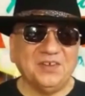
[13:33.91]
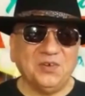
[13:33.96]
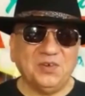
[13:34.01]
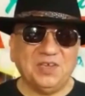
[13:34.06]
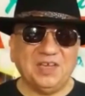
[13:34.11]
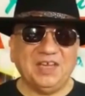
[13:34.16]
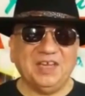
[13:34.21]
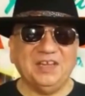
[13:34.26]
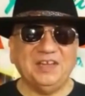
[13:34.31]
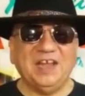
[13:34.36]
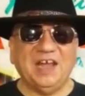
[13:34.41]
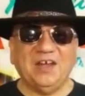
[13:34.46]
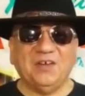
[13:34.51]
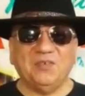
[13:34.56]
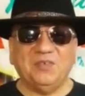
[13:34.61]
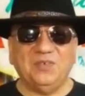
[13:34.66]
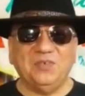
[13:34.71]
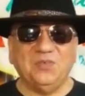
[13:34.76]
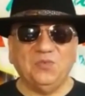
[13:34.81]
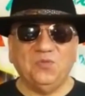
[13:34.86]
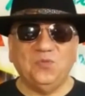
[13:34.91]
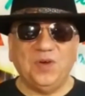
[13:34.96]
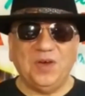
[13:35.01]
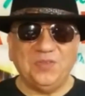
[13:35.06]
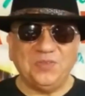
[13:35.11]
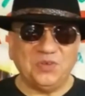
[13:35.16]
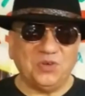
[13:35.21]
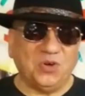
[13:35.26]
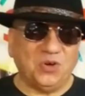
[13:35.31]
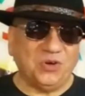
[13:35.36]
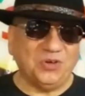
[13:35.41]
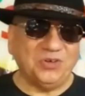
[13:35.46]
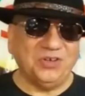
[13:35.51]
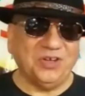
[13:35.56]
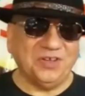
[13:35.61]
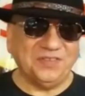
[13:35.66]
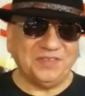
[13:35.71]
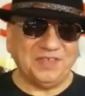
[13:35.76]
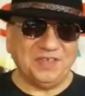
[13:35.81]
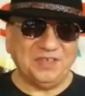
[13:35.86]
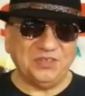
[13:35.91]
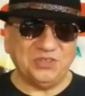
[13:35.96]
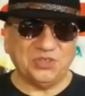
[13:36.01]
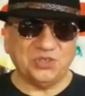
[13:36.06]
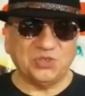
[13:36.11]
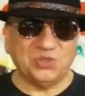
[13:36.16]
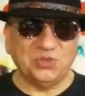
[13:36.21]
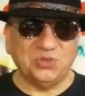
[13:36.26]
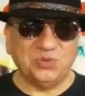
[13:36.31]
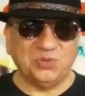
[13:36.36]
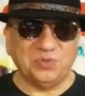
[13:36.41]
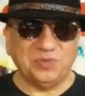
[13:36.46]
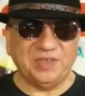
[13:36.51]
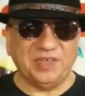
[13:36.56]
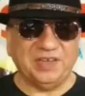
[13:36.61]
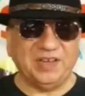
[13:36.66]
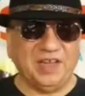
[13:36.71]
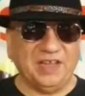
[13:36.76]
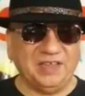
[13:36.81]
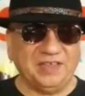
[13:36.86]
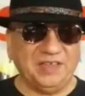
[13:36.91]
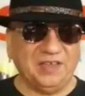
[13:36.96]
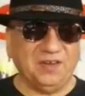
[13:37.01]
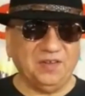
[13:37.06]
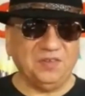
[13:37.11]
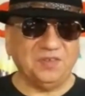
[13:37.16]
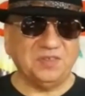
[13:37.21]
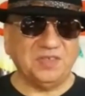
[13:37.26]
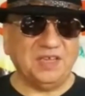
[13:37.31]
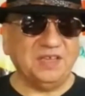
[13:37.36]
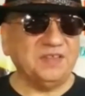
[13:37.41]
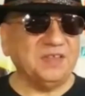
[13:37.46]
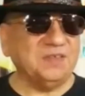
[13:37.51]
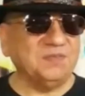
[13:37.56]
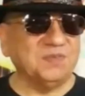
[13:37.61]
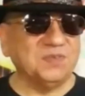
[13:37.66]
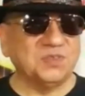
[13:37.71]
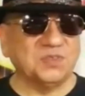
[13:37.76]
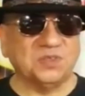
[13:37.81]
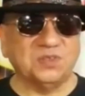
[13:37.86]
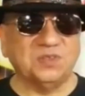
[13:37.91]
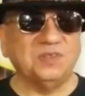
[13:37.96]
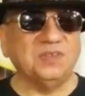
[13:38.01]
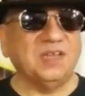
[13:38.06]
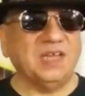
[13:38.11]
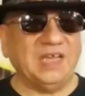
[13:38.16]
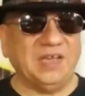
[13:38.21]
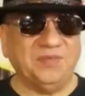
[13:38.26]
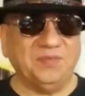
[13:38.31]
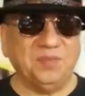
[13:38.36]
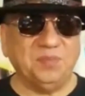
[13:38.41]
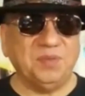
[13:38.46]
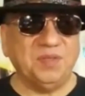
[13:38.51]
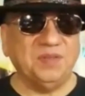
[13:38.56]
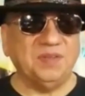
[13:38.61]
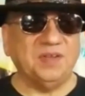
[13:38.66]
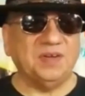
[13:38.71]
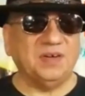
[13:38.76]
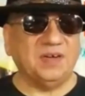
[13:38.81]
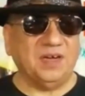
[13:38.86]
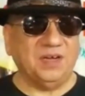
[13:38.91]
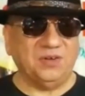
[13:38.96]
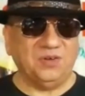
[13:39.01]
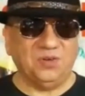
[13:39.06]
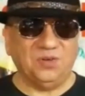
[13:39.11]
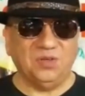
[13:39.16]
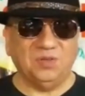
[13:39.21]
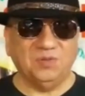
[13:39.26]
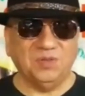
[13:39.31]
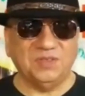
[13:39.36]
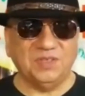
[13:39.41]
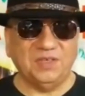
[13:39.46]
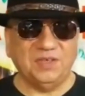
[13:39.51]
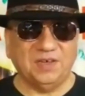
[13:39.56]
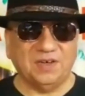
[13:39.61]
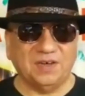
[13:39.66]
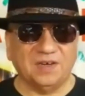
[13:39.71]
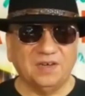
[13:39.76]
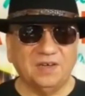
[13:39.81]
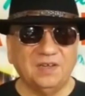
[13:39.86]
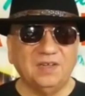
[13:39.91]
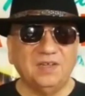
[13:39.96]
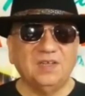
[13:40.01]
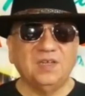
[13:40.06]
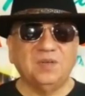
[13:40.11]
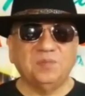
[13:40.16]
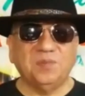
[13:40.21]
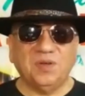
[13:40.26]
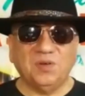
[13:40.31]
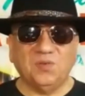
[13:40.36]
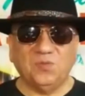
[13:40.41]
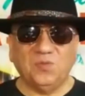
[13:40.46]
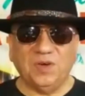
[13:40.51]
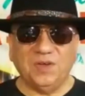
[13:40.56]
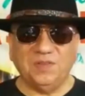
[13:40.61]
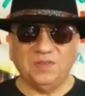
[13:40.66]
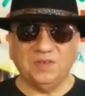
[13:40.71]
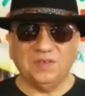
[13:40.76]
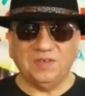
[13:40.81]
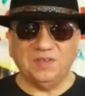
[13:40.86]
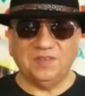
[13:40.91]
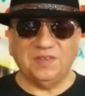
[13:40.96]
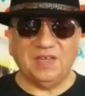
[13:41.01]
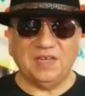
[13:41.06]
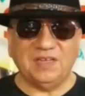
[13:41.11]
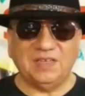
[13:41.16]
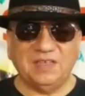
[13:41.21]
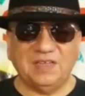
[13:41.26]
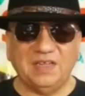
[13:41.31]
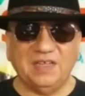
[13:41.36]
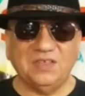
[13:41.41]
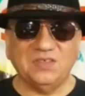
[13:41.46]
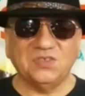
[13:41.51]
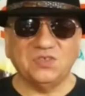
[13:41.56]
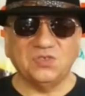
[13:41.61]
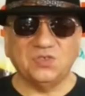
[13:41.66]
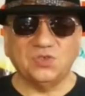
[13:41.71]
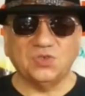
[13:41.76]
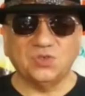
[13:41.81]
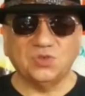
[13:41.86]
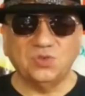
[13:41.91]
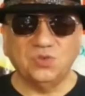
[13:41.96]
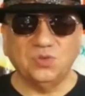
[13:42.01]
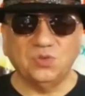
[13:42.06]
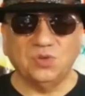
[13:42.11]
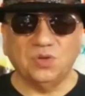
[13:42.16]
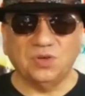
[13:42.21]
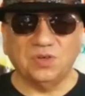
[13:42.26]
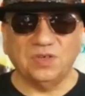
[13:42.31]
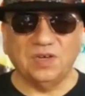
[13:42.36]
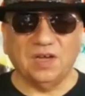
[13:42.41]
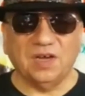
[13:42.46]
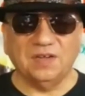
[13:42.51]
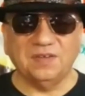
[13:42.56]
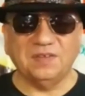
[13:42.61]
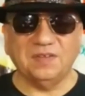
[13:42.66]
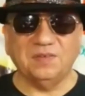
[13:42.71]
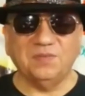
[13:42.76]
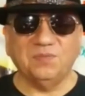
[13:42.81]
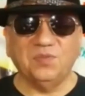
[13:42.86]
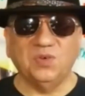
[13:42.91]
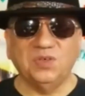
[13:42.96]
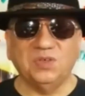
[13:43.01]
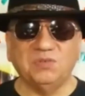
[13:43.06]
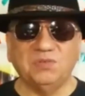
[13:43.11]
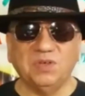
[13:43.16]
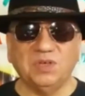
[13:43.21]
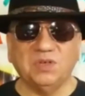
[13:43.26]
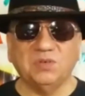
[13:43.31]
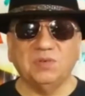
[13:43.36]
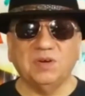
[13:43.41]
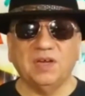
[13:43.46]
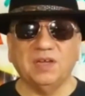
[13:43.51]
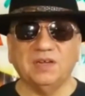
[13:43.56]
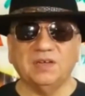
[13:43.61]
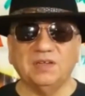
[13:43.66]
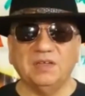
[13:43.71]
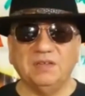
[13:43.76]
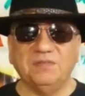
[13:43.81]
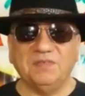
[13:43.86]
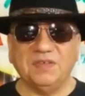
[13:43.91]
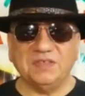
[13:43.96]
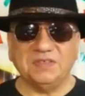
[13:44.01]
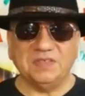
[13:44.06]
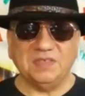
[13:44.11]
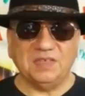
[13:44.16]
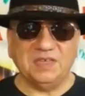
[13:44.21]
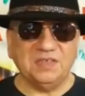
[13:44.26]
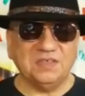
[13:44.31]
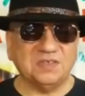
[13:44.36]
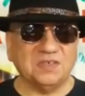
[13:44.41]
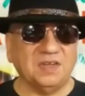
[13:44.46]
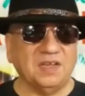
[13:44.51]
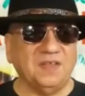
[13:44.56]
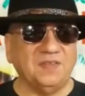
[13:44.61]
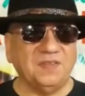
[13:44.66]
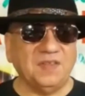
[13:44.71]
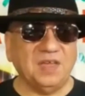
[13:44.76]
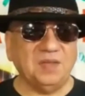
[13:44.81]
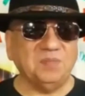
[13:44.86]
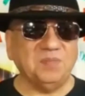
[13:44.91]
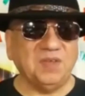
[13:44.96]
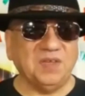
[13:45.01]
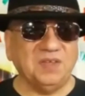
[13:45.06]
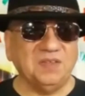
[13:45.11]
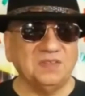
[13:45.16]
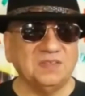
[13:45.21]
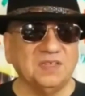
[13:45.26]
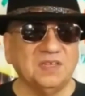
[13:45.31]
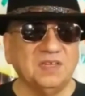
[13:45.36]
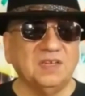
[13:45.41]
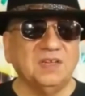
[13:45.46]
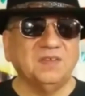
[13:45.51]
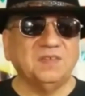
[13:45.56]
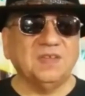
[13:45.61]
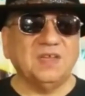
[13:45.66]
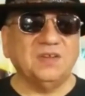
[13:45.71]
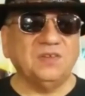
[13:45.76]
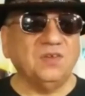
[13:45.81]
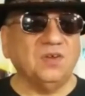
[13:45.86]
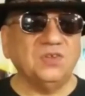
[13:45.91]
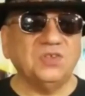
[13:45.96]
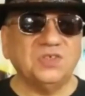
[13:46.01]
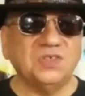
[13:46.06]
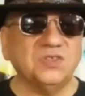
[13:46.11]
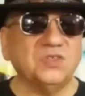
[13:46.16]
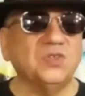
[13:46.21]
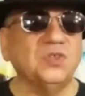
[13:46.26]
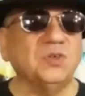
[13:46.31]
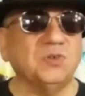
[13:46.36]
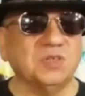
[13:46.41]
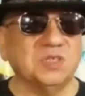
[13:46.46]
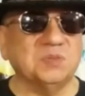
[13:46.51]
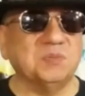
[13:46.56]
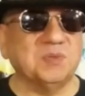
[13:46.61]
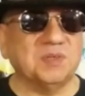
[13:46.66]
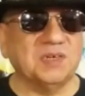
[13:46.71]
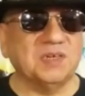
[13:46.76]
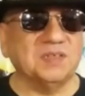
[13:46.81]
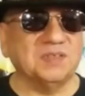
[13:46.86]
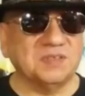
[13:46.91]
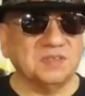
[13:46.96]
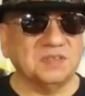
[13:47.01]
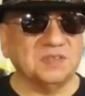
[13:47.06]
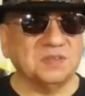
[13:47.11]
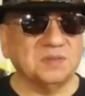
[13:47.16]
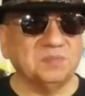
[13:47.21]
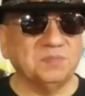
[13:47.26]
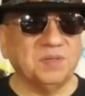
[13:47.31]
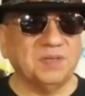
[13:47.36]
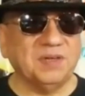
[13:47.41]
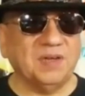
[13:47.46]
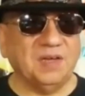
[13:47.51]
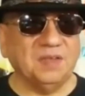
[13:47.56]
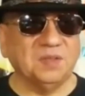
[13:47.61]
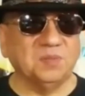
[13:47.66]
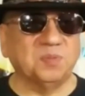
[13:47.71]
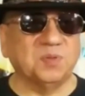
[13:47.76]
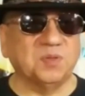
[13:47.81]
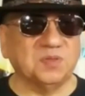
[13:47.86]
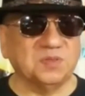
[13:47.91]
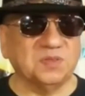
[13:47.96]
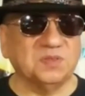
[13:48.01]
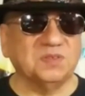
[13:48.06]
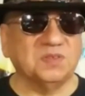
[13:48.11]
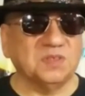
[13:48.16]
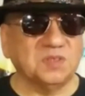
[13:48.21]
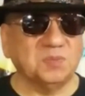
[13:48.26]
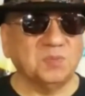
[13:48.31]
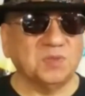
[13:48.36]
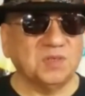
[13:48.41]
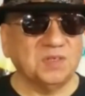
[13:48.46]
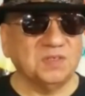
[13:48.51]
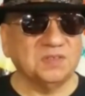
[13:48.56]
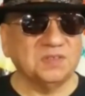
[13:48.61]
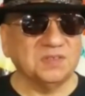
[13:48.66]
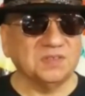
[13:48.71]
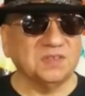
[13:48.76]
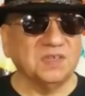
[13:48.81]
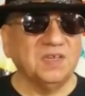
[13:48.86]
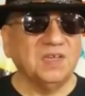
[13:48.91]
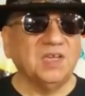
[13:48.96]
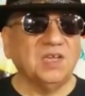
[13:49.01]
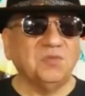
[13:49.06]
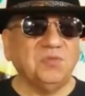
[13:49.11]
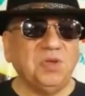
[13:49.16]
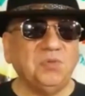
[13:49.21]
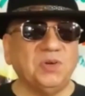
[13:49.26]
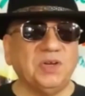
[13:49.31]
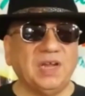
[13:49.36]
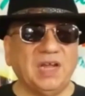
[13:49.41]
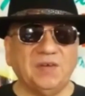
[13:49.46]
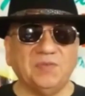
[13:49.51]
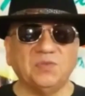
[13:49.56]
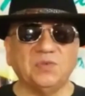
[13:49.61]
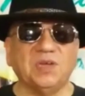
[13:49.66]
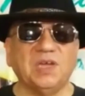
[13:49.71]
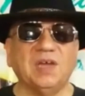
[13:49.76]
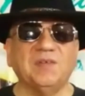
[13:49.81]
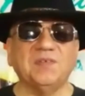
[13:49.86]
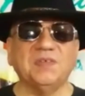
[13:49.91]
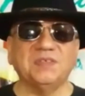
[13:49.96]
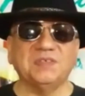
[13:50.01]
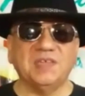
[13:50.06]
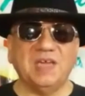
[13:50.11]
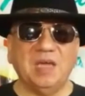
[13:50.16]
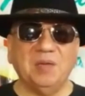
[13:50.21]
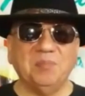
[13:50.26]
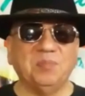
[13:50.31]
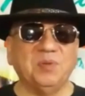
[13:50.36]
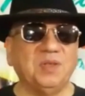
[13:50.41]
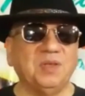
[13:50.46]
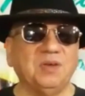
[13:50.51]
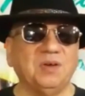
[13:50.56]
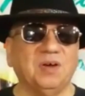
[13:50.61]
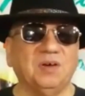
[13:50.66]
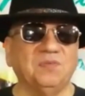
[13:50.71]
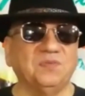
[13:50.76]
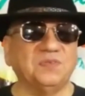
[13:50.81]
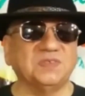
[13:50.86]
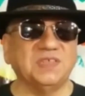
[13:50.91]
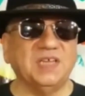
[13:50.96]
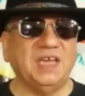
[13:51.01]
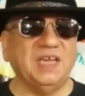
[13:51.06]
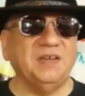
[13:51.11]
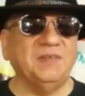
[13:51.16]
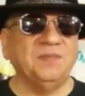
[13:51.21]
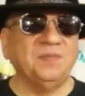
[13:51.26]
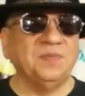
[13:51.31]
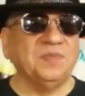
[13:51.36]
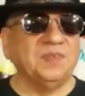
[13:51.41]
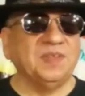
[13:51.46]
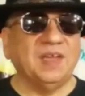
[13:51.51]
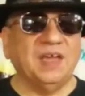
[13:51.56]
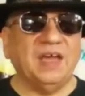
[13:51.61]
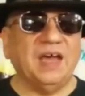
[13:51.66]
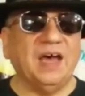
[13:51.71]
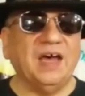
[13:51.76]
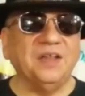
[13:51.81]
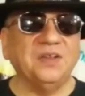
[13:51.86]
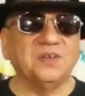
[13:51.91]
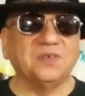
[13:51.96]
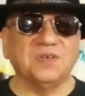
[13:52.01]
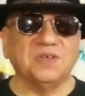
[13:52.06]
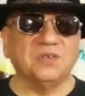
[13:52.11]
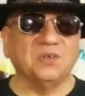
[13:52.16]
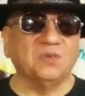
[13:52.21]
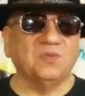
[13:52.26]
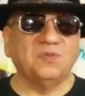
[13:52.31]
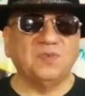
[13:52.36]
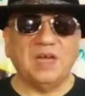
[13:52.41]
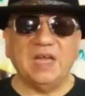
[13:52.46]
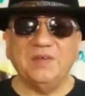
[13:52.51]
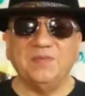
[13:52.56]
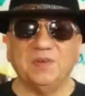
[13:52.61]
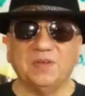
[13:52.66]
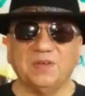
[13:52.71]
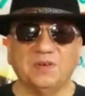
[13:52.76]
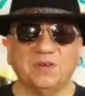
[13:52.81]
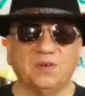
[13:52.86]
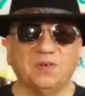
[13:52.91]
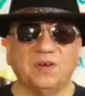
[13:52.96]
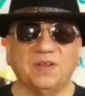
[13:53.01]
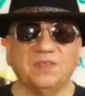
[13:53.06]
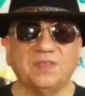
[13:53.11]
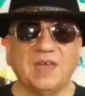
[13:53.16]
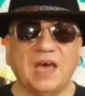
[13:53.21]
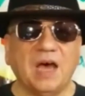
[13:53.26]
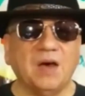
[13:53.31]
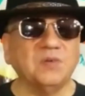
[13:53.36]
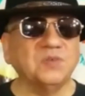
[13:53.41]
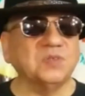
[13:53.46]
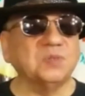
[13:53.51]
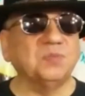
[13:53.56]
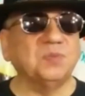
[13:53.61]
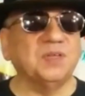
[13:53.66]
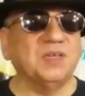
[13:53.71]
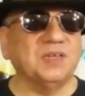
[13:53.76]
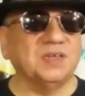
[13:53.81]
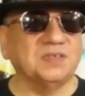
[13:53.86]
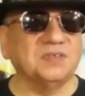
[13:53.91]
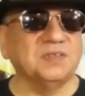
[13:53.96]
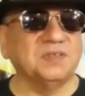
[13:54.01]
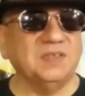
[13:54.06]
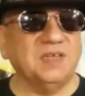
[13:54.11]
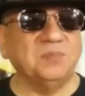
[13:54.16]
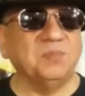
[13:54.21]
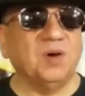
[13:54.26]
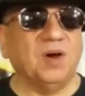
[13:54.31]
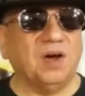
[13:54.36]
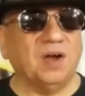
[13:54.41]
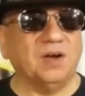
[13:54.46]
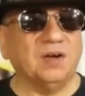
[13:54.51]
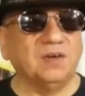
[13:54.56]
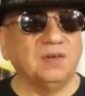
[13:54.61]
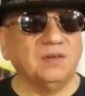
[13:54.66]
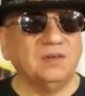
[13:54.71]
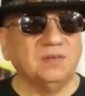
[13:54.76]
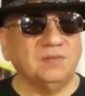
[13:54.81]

Okay, now, whether or not that is true, and I cannot say that for certain, I haven't been there, I don't know what they are, but whether that is true or not would require investigation, and that means that not just your experiences, but other person's experiences. We would have to have a sampling of, say, 100 or 500 or 1,000 players in that bar